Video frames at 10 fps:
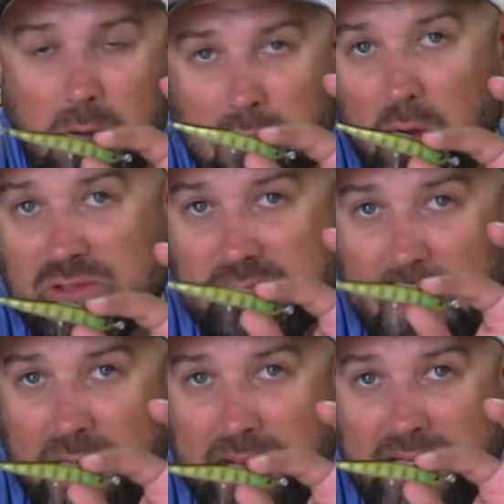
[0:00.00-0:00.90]
Most
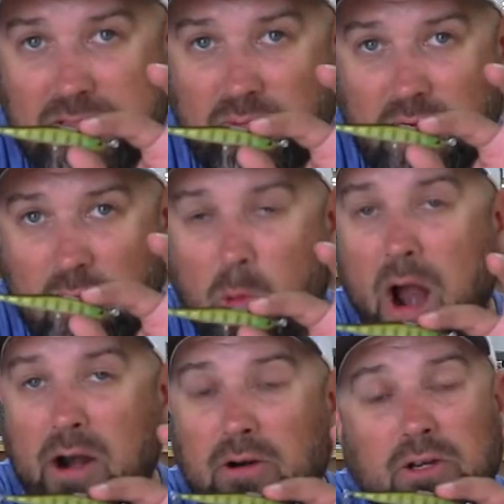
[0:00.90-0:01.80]
spybaits
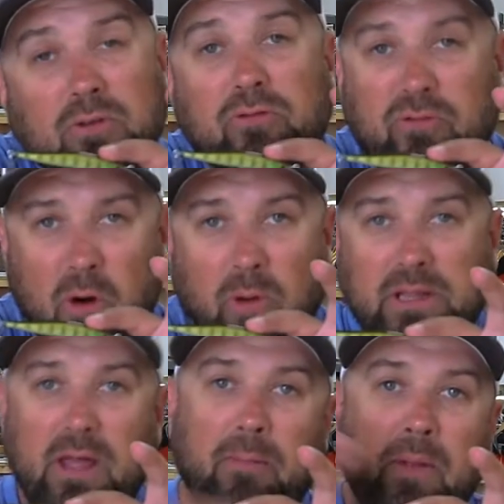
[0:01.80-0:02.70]
require you
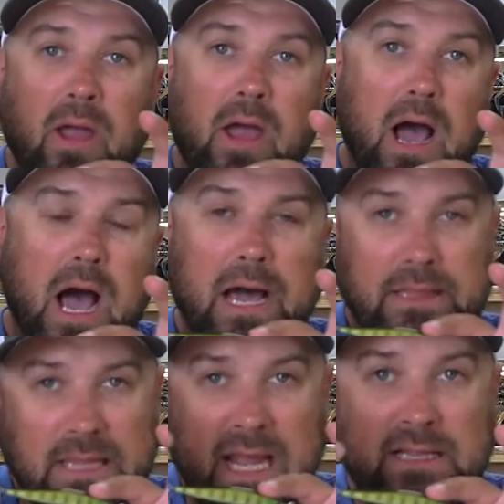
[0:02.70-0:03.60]
throwing them
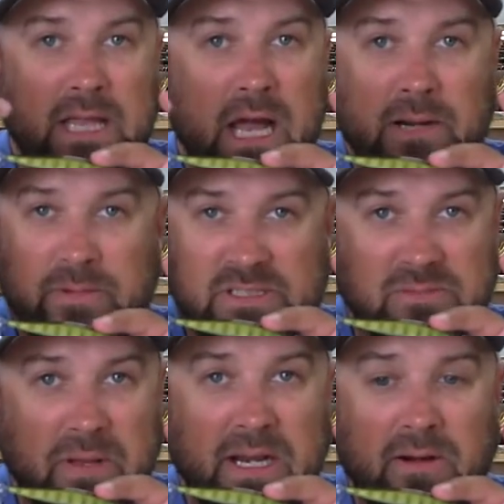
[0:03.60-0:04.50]
on light line with a
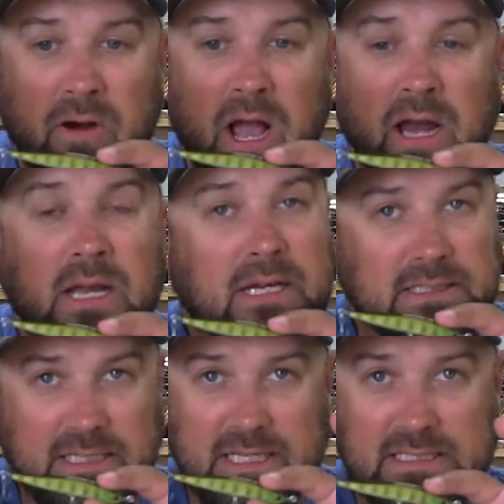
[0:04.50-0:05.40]
spinning rod
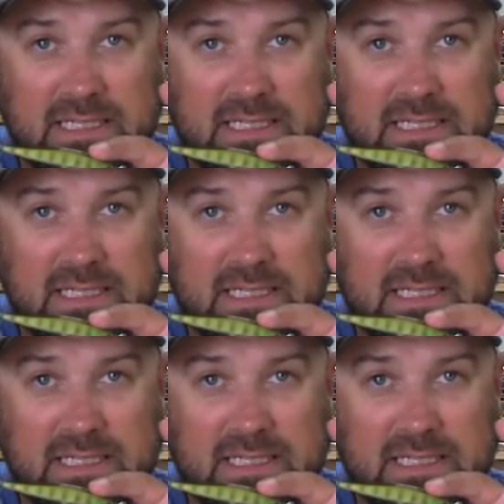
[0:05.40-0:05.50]
to get